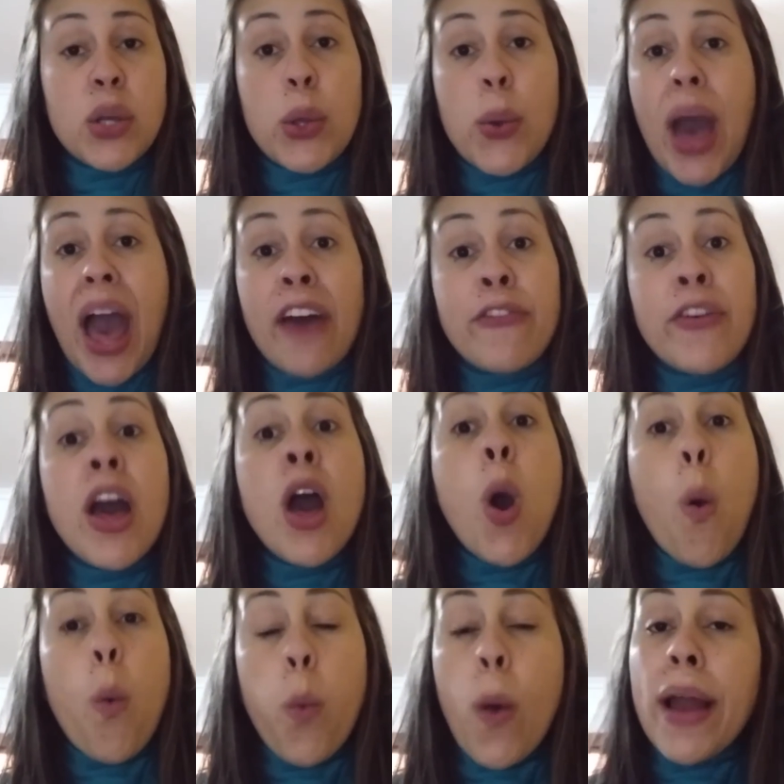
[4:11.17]
So you have
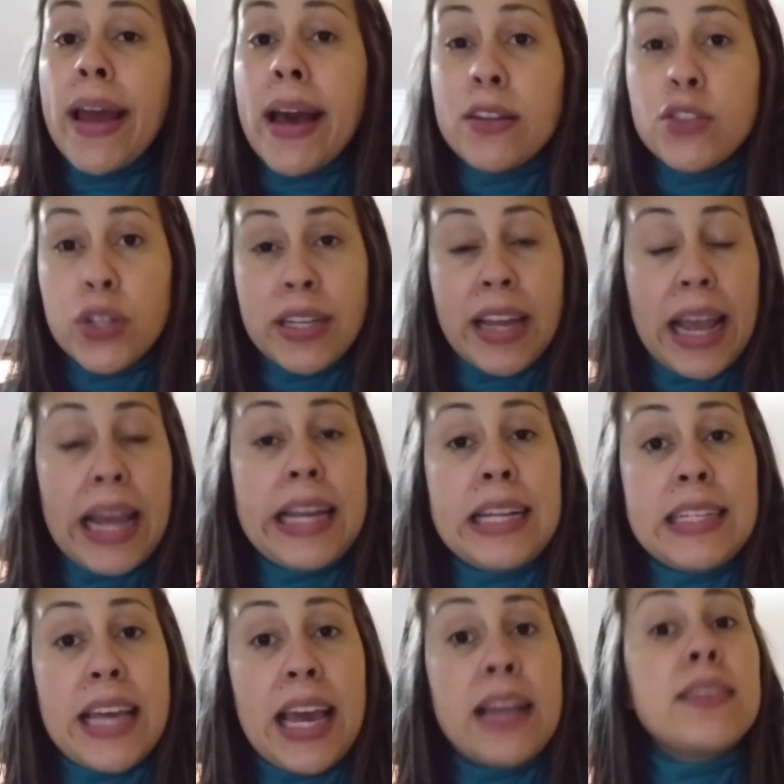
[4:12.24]

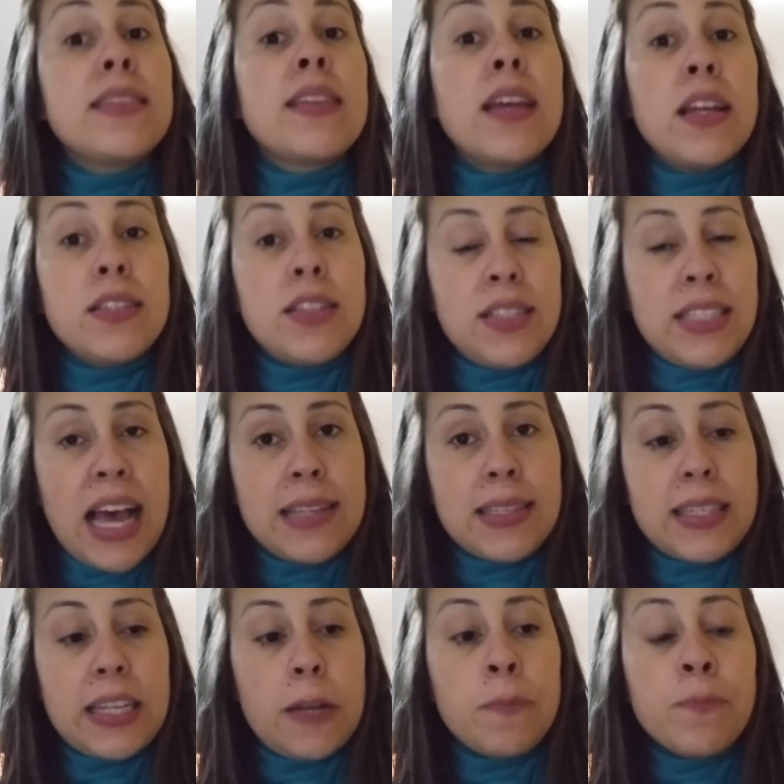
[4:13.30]
180 days to
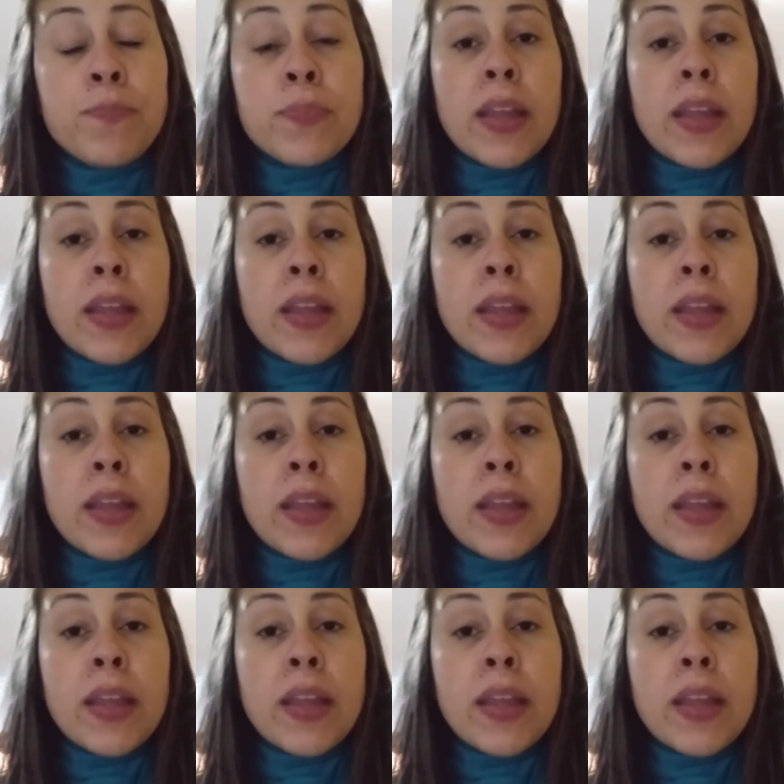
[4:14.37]
test it.